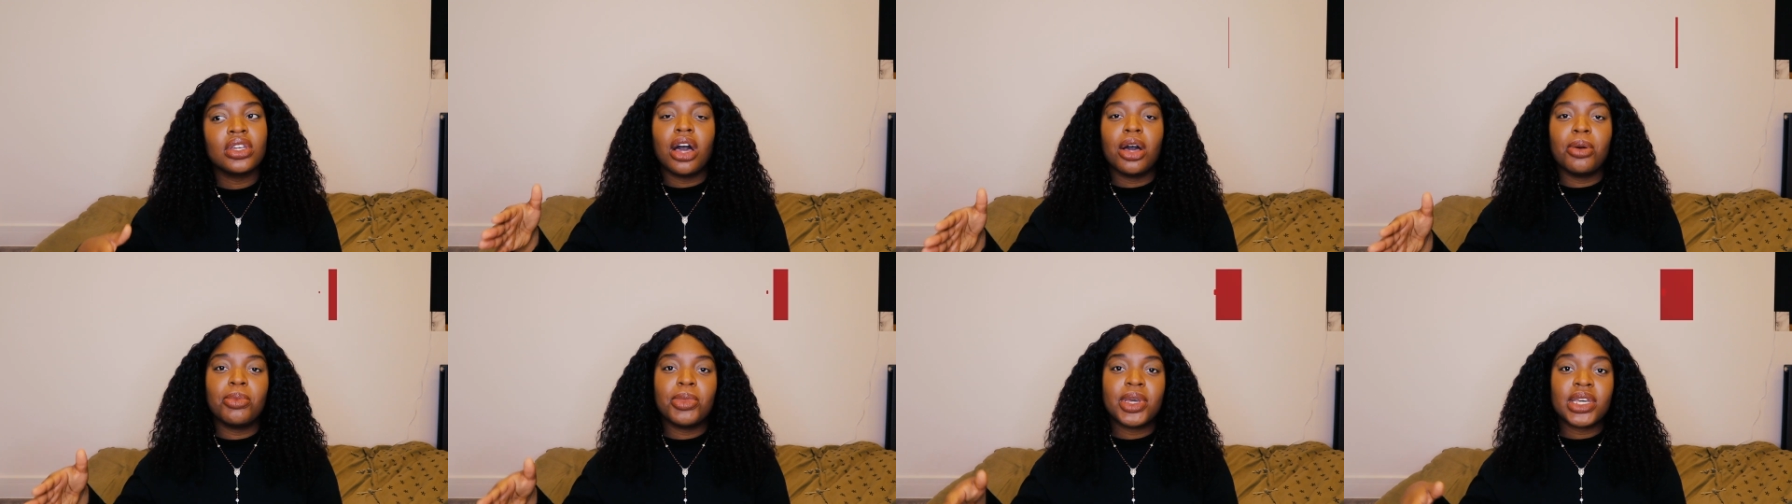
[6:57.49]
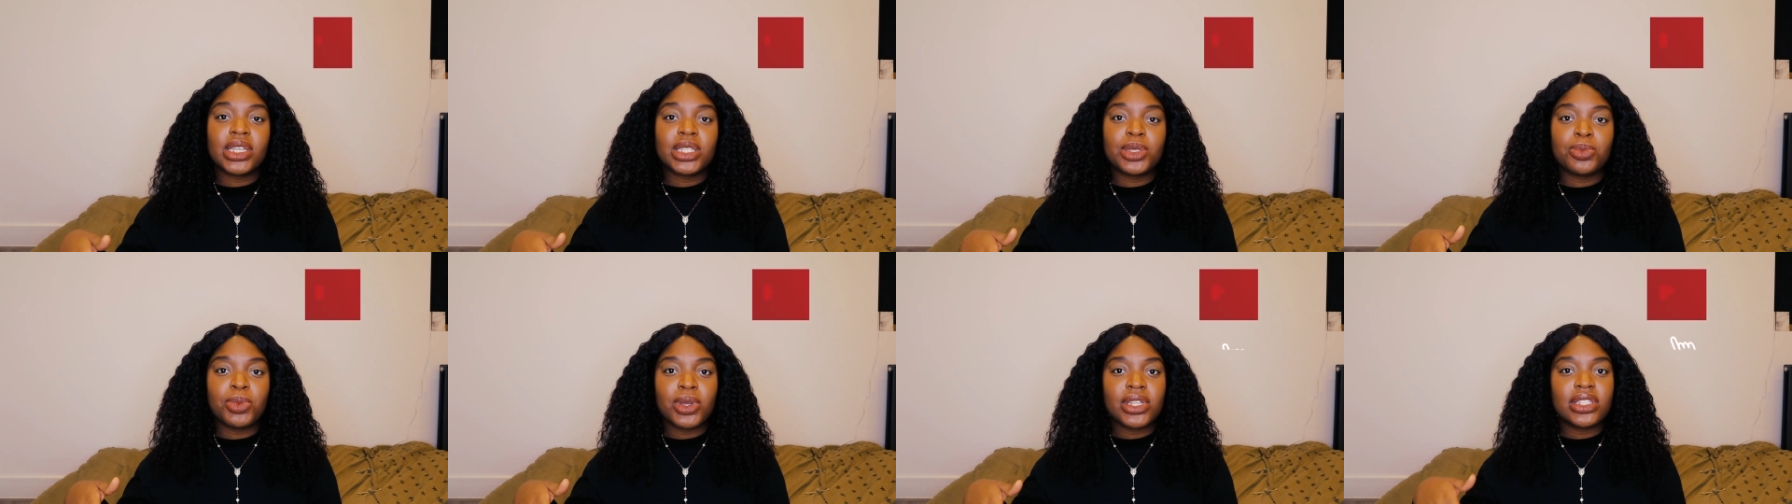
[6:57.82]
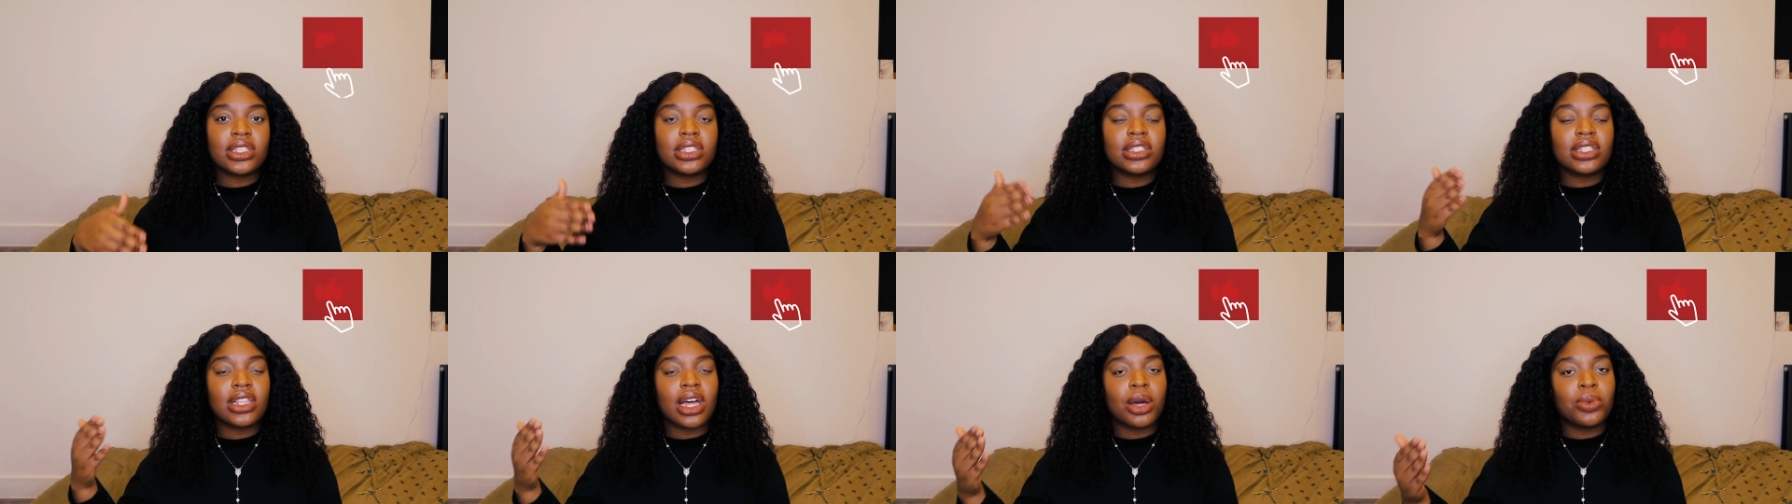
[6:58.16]

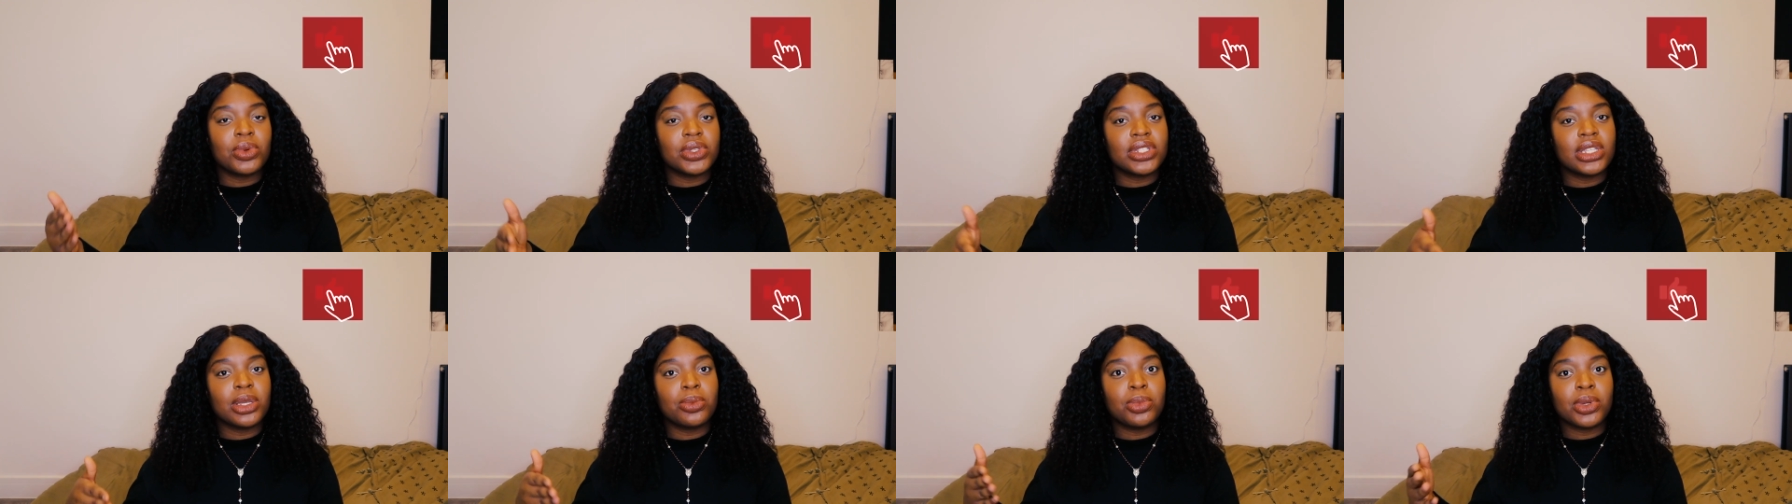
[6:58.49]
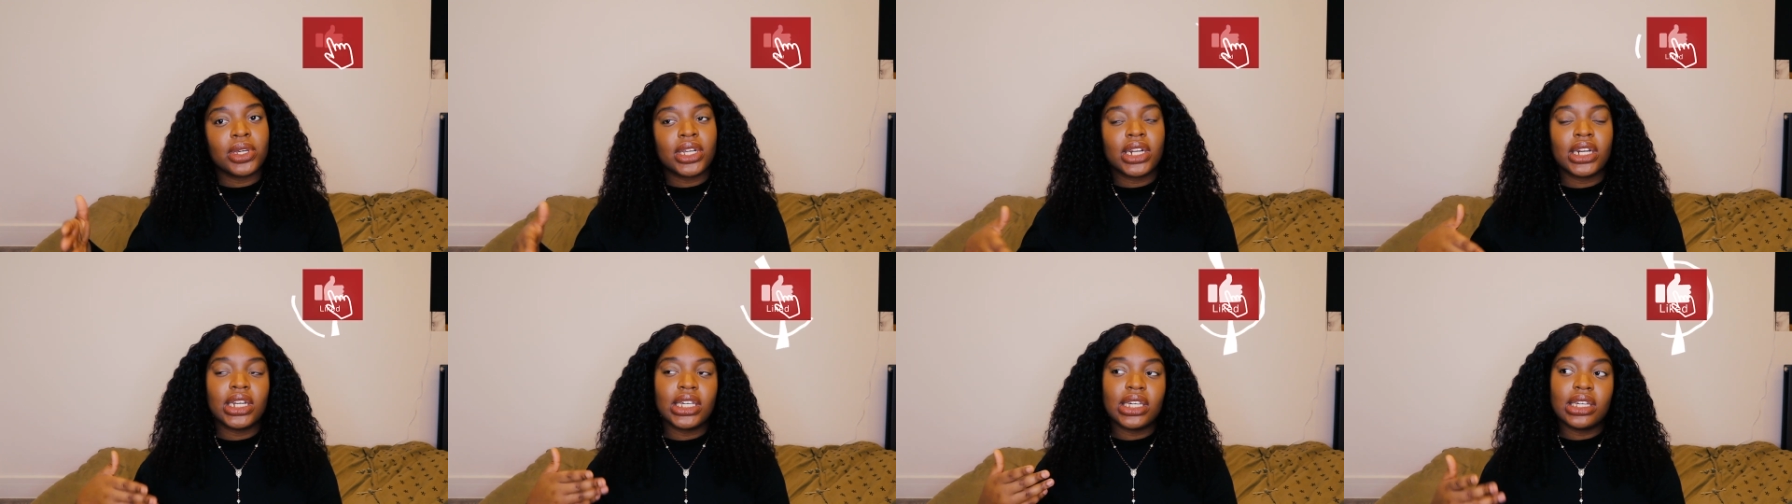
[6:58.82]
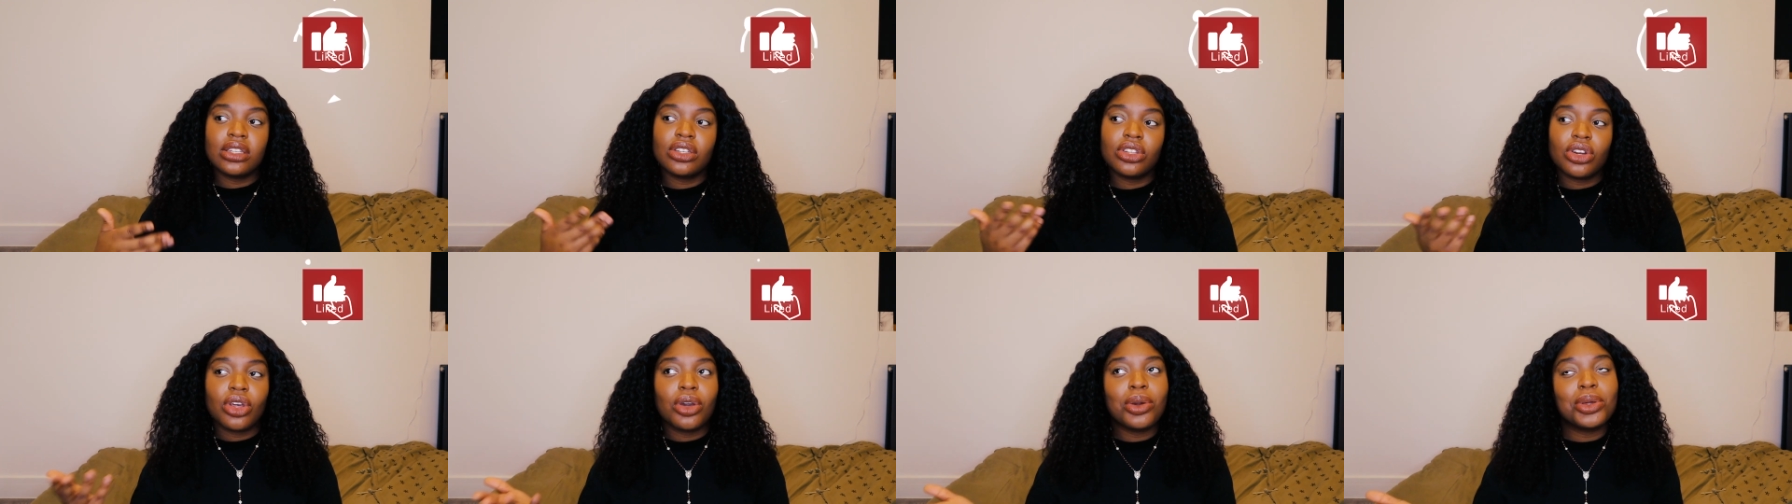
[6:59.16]
expenses that I would typically,
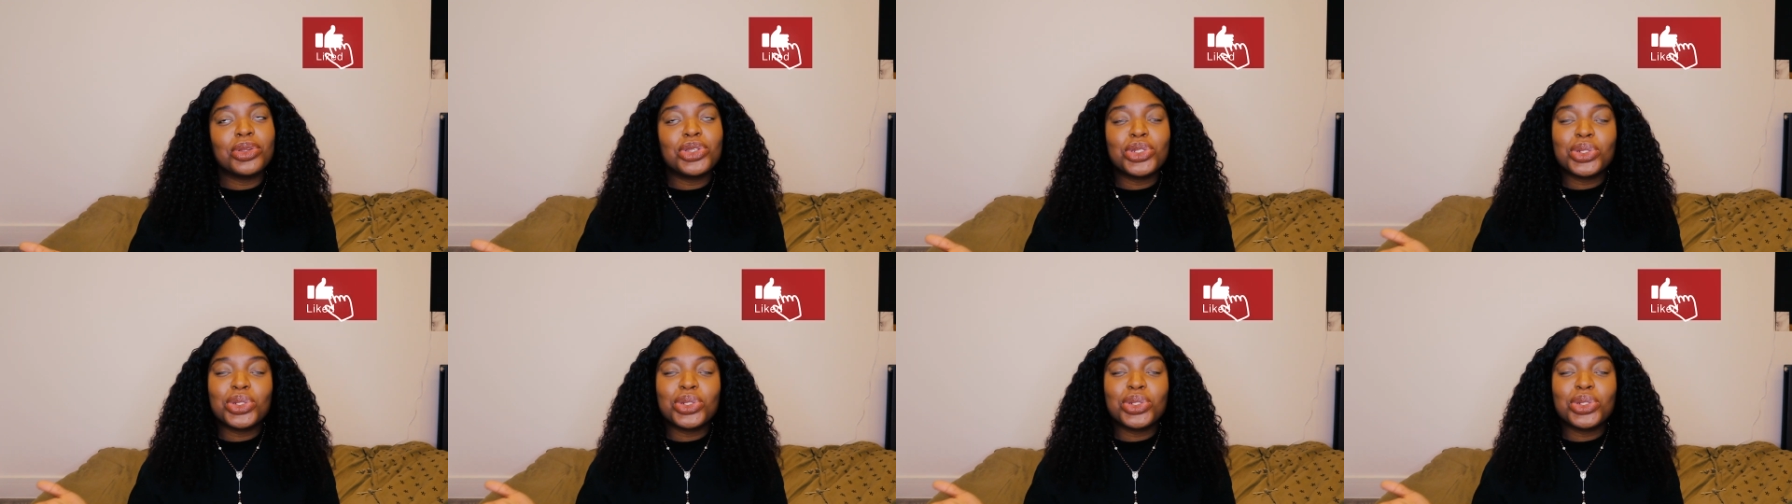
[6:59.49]
you know,